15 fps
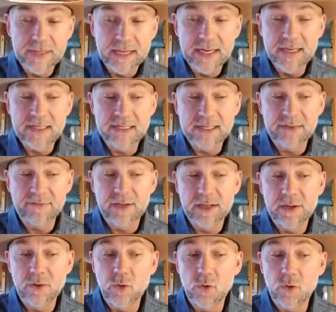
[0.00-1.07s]
It is definitely
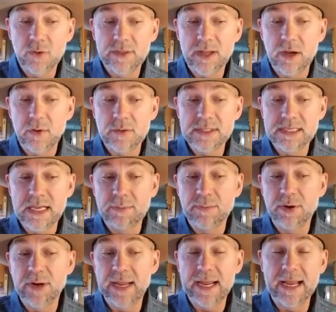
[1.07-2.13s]
an oil that always keep
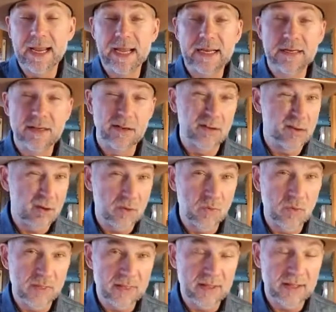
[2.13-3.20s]
on hand
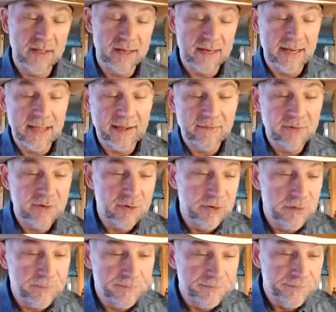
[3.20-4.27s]
along with
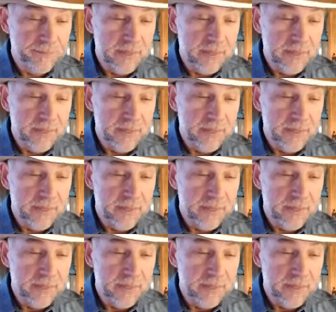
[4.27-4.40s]
lavender.